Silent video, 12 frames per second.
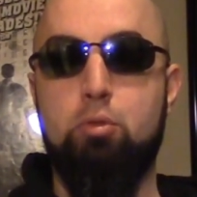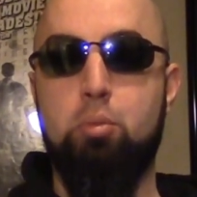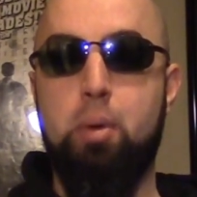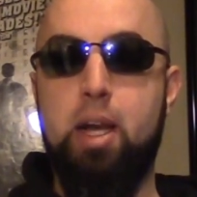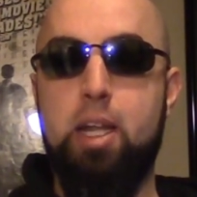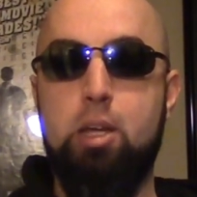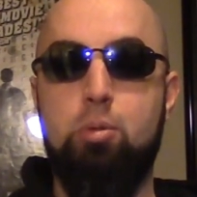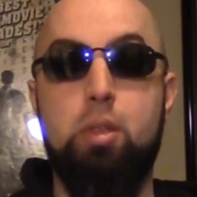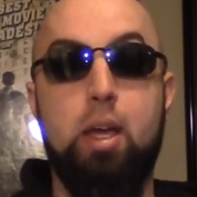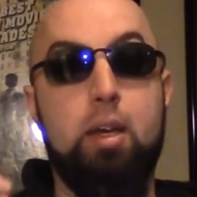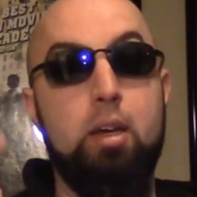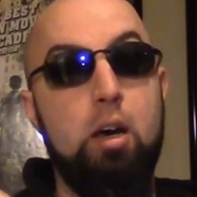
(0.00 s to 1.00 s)
reminding you
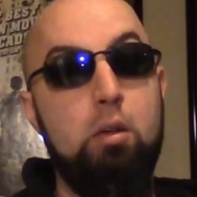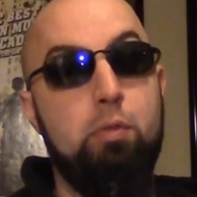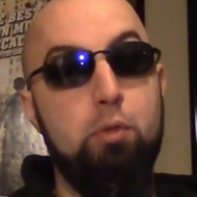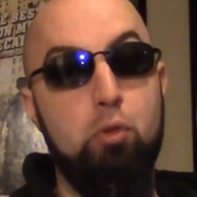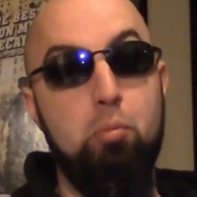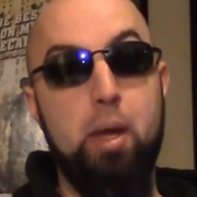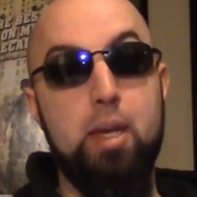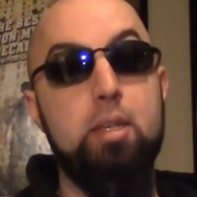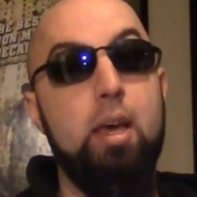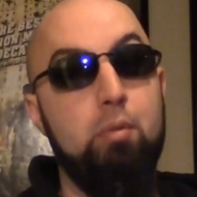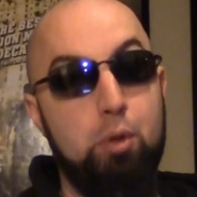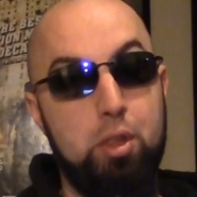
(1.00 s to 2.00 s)
that Kung Fu
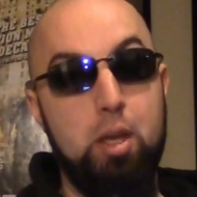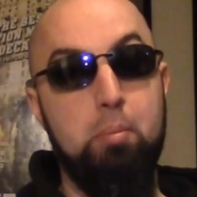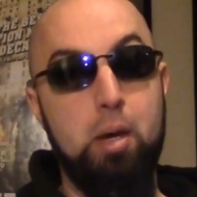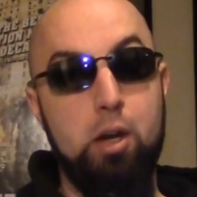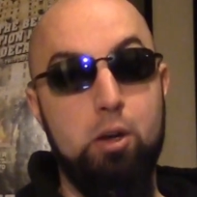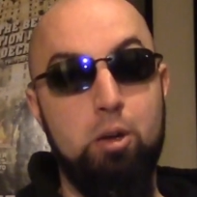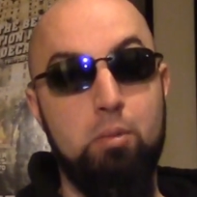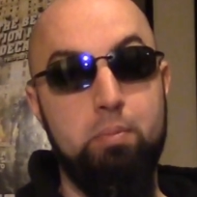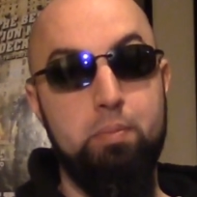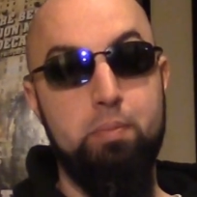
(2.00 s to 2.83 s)
makes everything better.